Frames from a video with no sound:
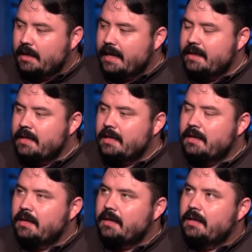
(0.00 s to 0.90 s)
And
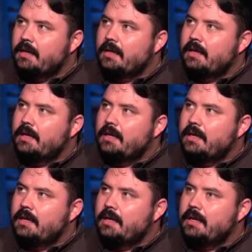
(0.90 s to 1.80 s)
then
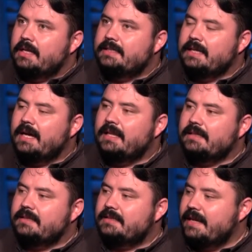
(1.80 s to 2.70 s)
it's not like
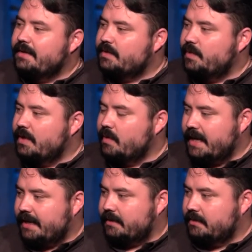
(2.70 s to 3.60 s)
the standards went
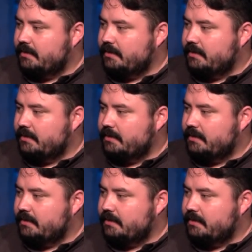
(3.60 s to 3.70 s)
away.